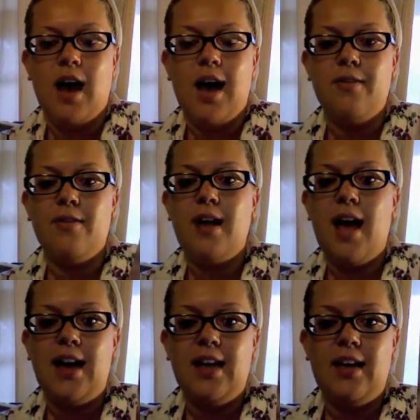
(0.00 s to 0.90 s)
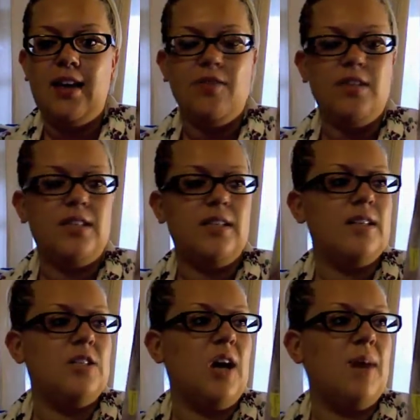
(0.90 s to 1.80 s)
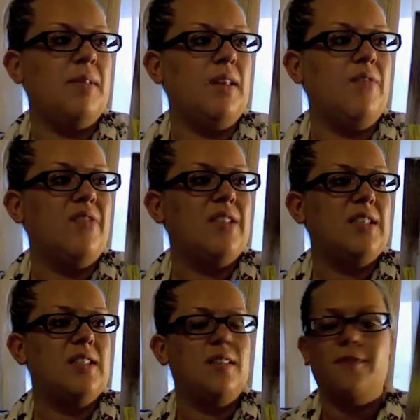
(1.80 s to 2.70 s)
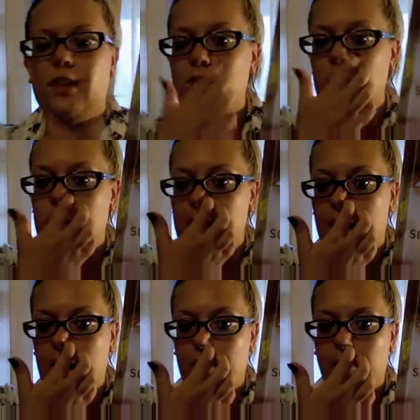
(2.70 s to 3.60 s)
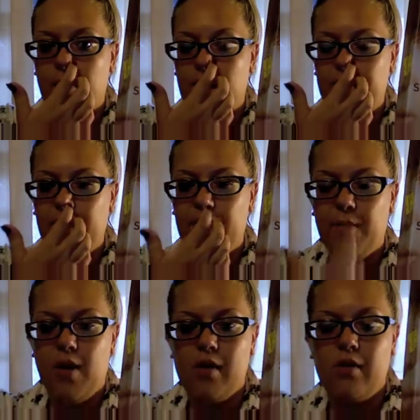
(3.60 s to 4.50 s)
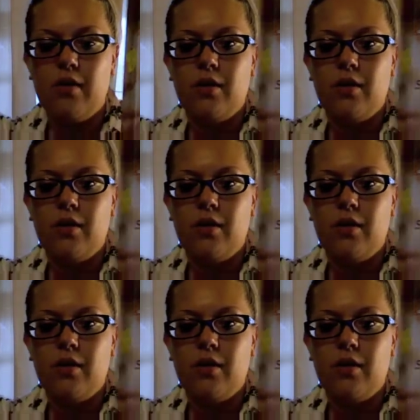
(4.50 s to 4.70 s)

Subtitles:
I haven't read any of this series yet. I believe this is the first one. Correct me if I'm wrong.